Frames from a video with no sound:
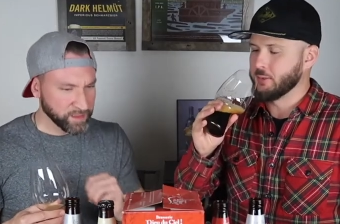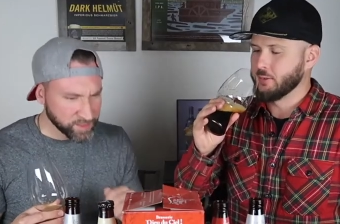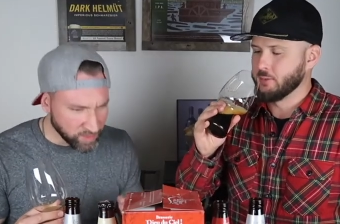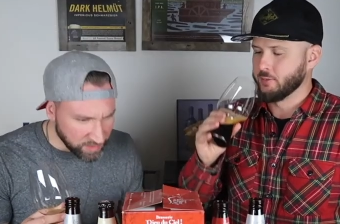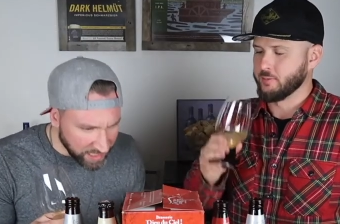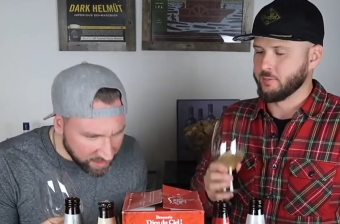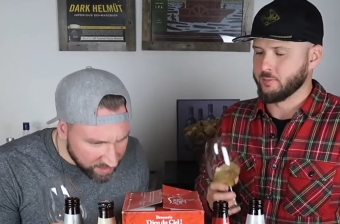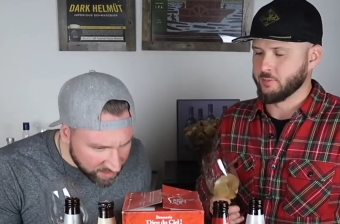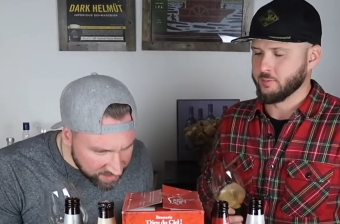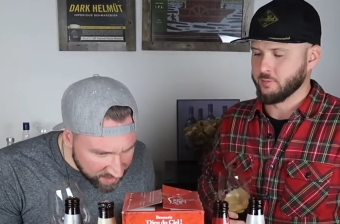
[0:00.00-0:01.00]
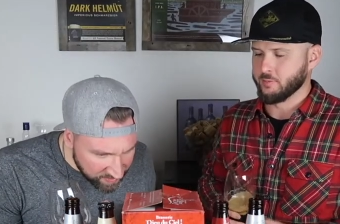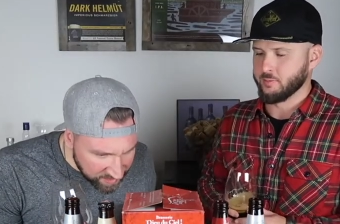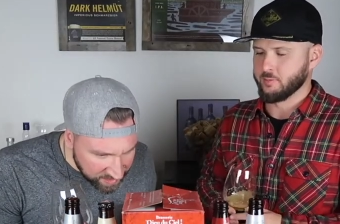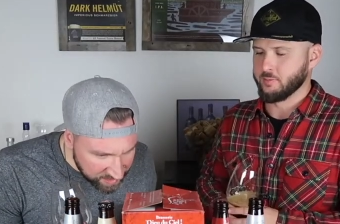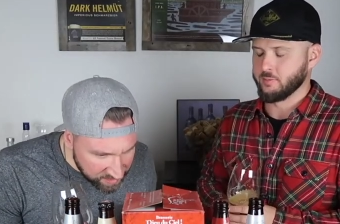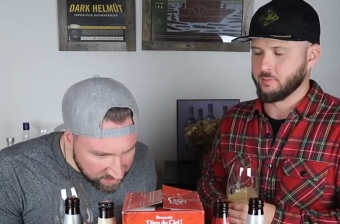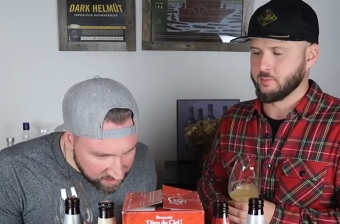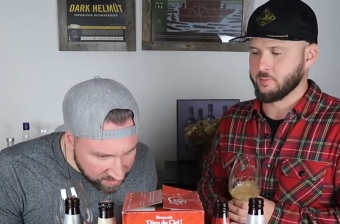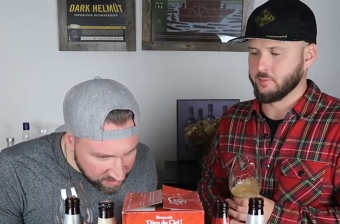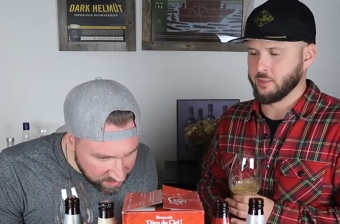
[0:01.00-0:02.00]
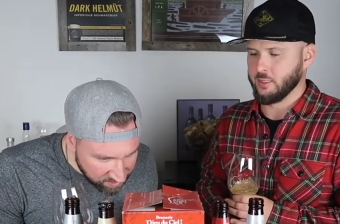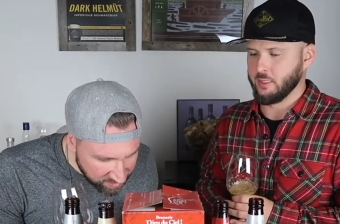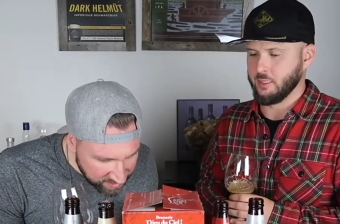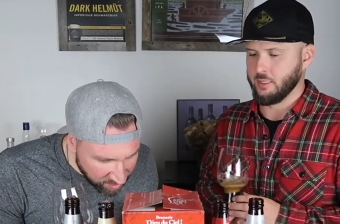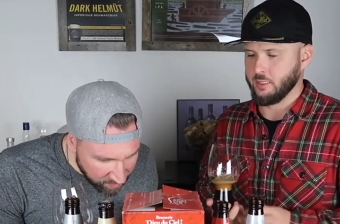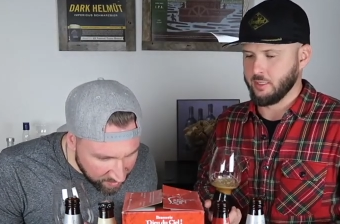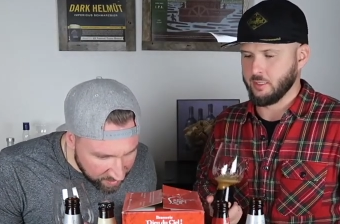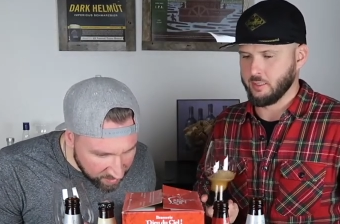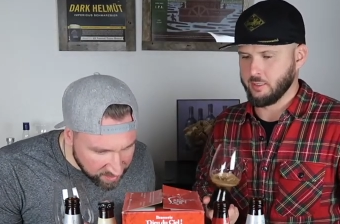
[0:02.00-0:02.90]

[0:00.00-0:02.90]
Speaker 1: So Layla said this doesn't really tell me.